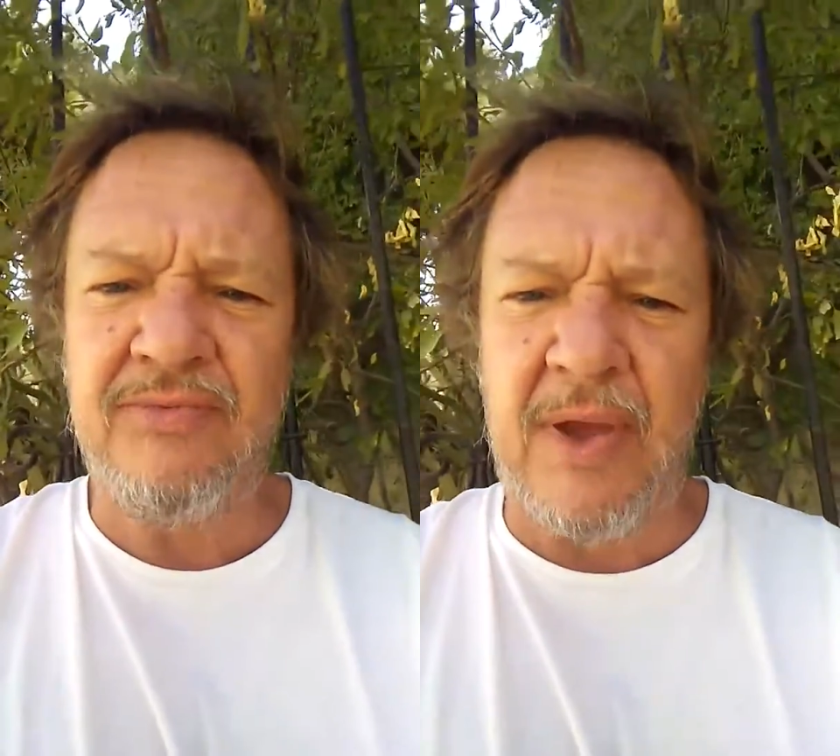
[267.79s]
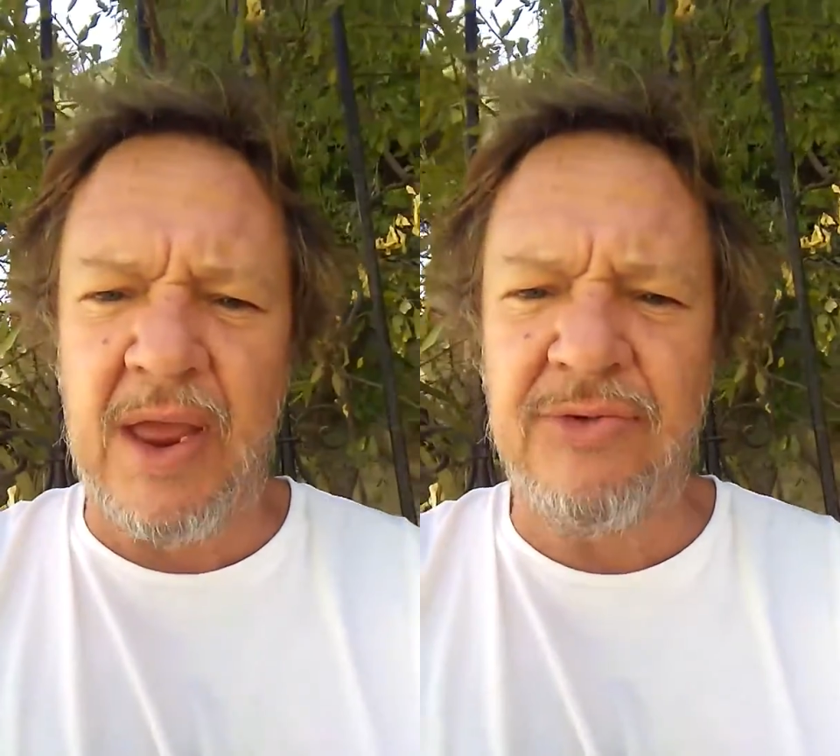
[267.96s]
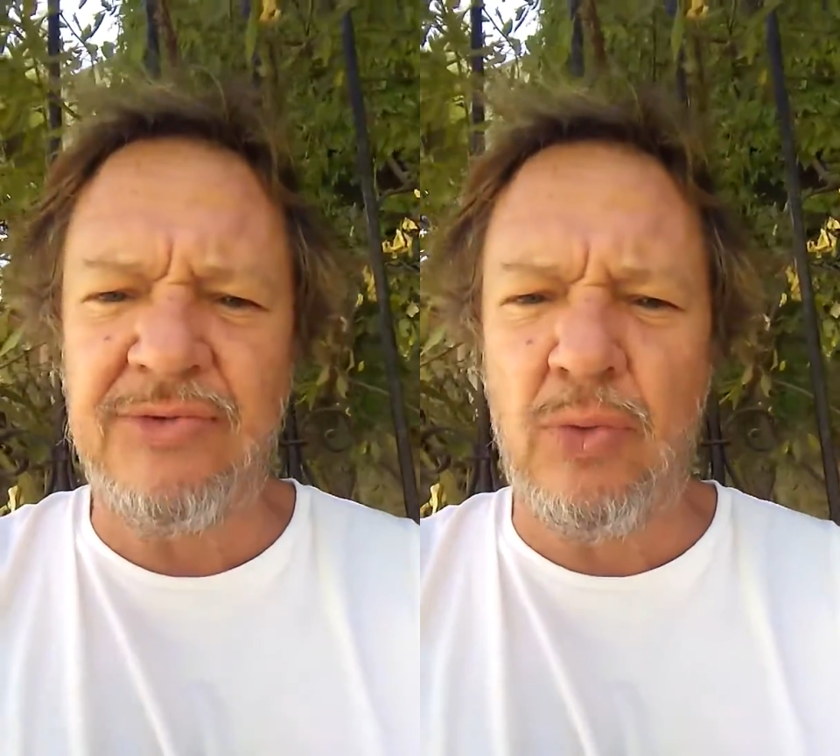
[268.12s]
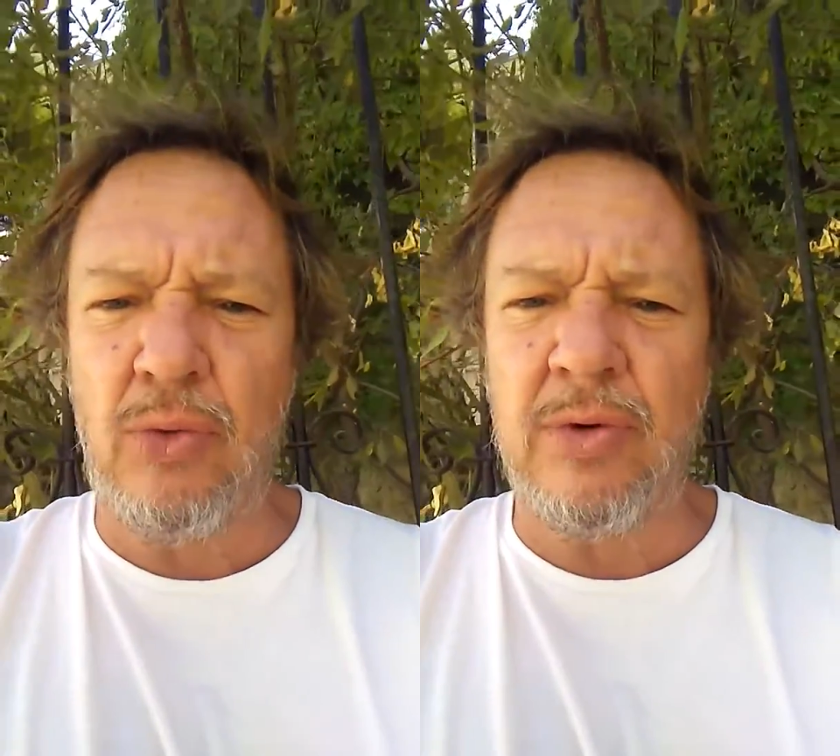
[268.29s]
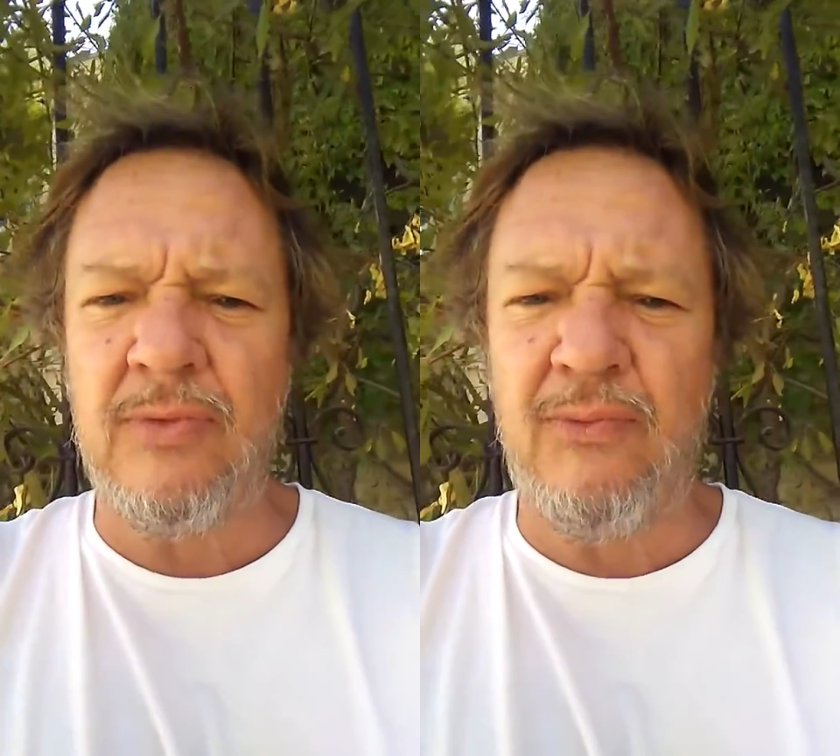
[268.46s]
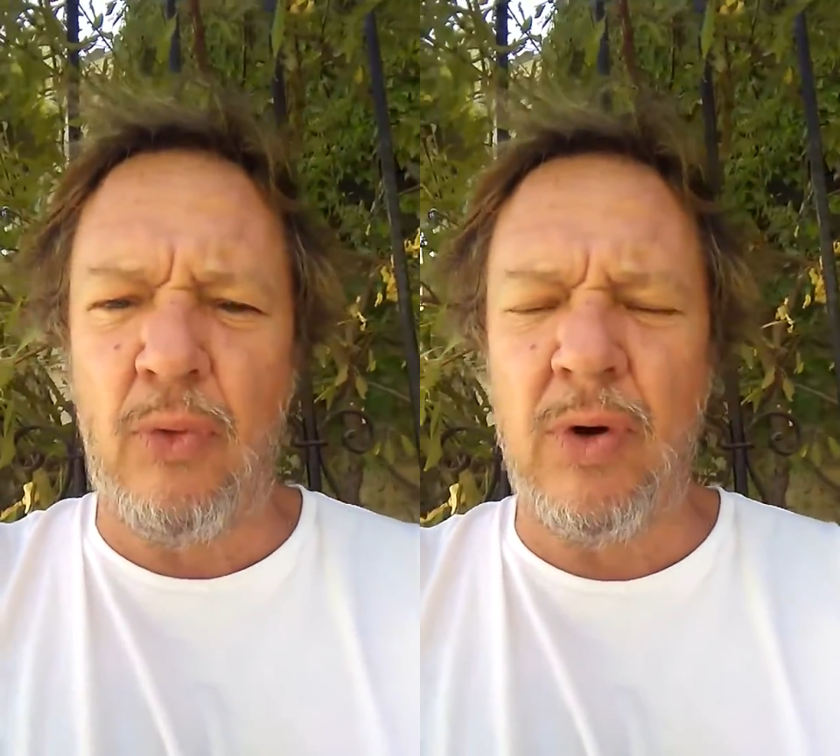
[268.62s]
face toward
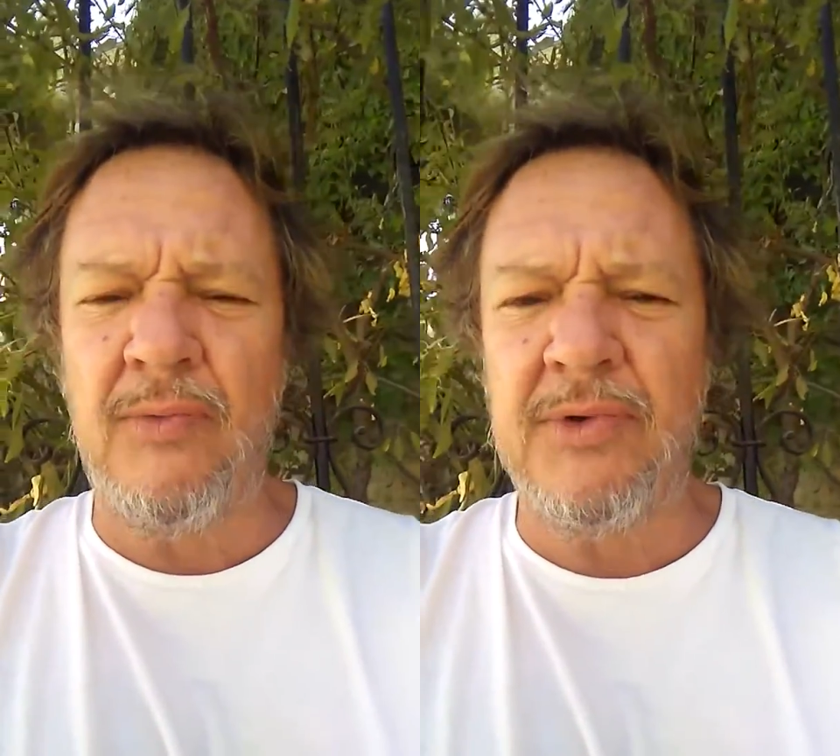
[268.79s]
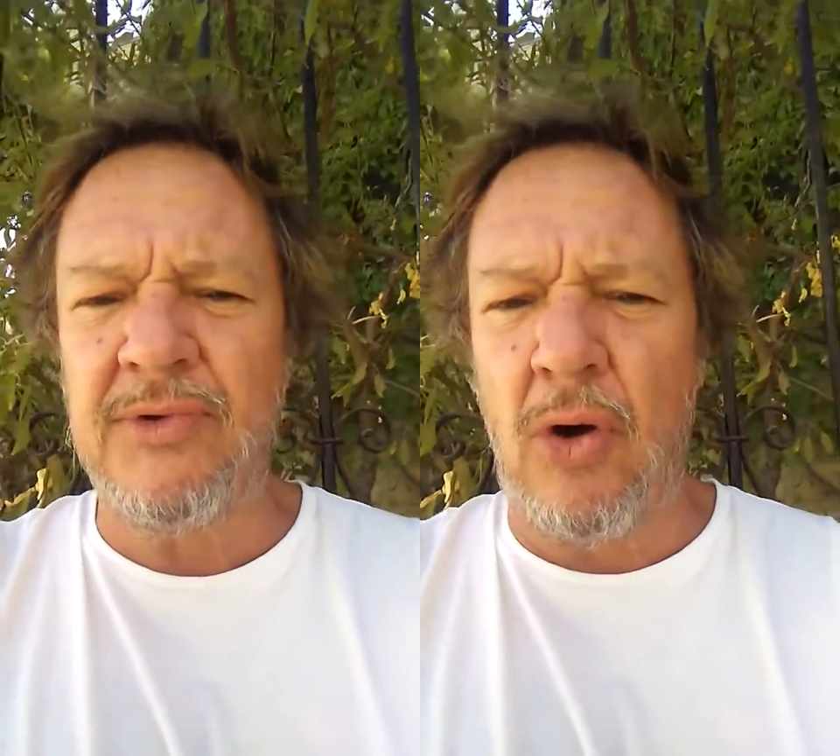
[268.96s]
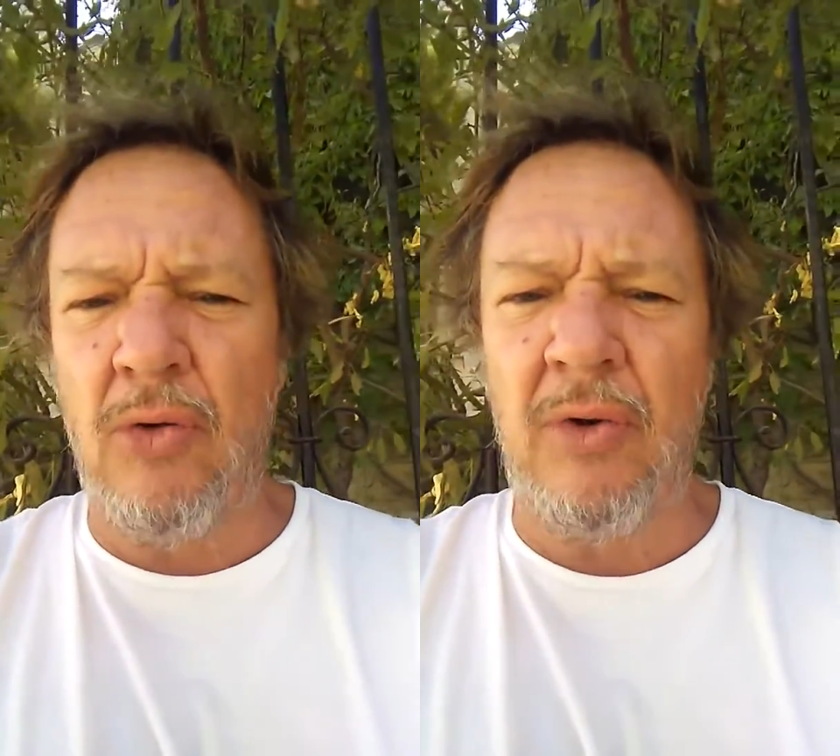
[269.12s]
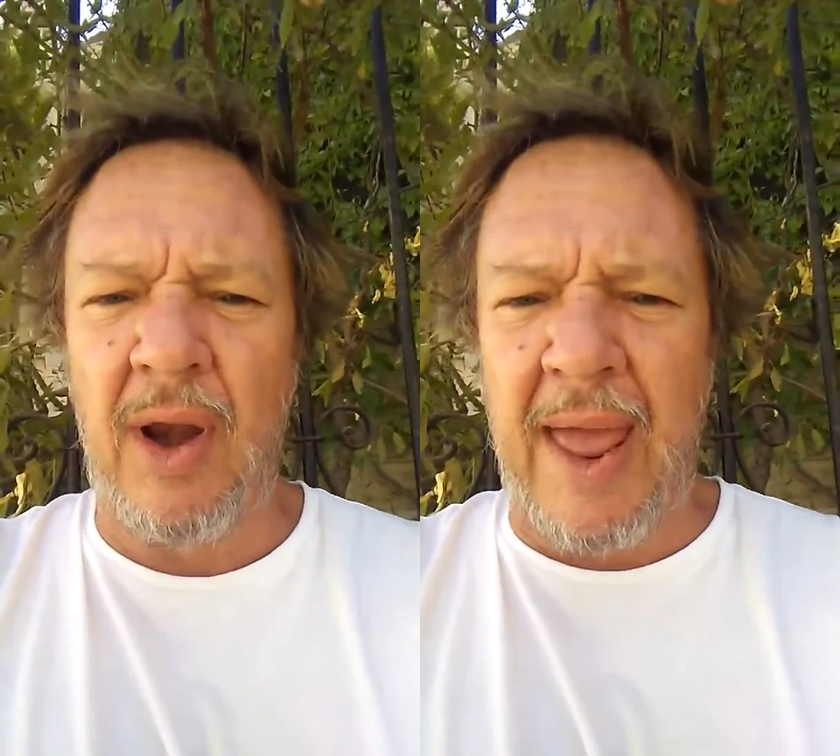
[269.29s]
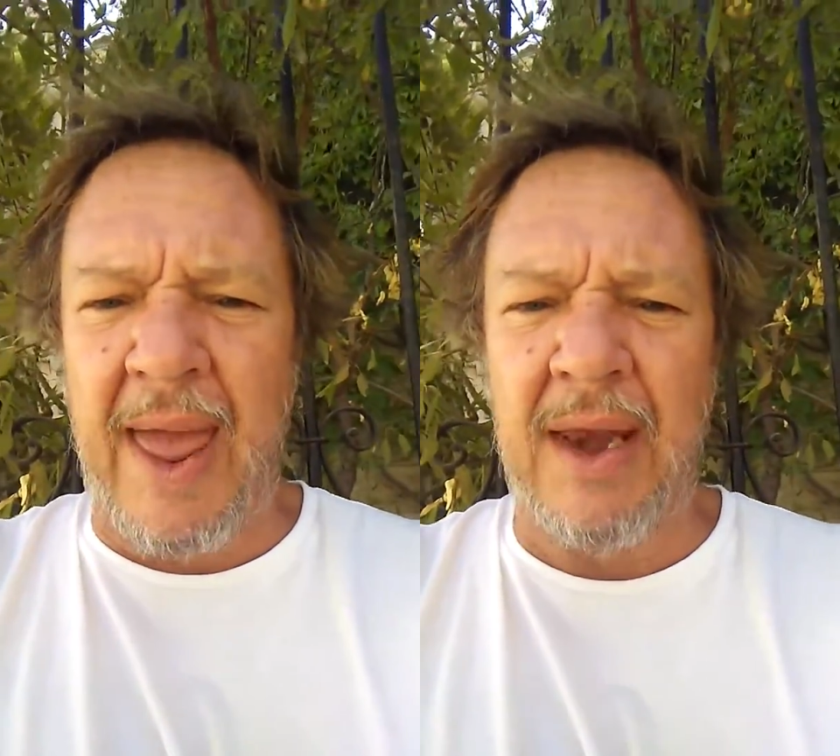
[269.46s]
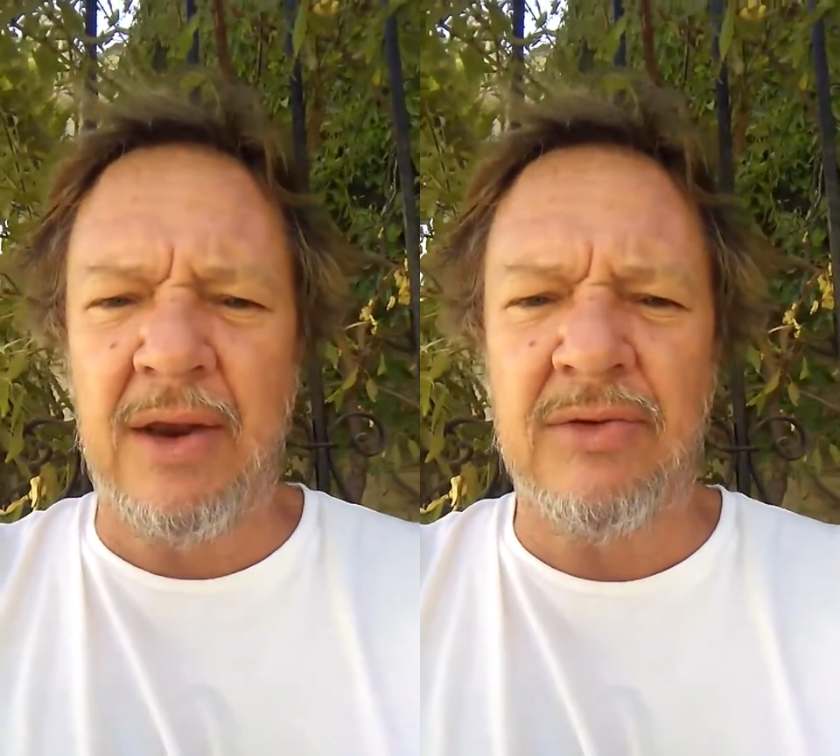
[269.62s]
the fort of his own land